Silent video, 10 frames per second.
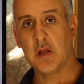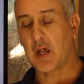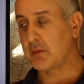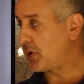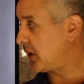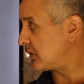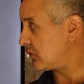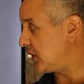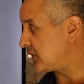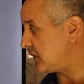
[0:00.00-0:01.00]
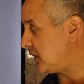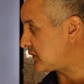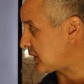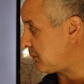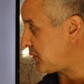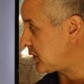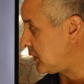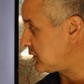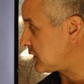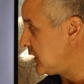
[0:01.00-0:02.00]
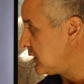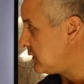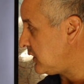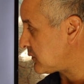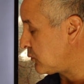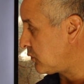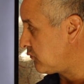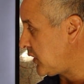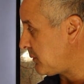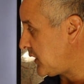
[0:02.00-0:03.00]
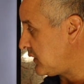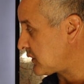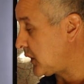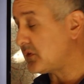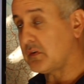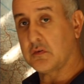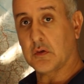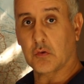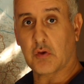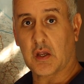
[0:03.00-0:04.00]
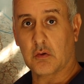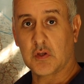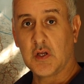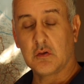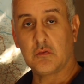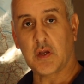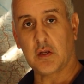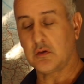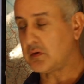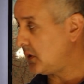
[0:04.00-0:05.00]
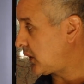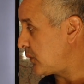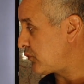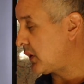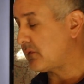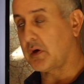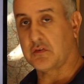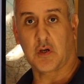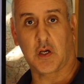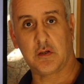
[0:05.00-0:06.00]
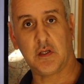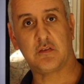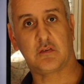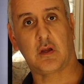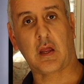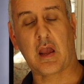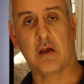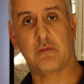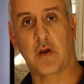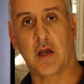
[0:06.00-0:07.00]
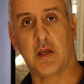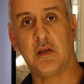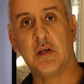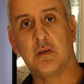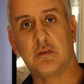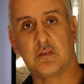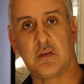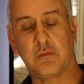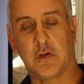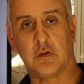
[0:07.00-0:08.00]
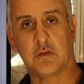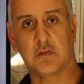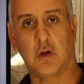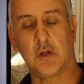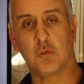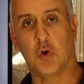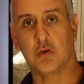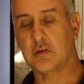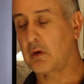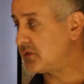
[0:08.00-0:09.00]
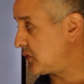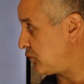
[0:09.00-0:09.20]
And part of the reason is that because this rim is closer to the ground, then the low profile tyre needs to have a stiffer sidewall so as to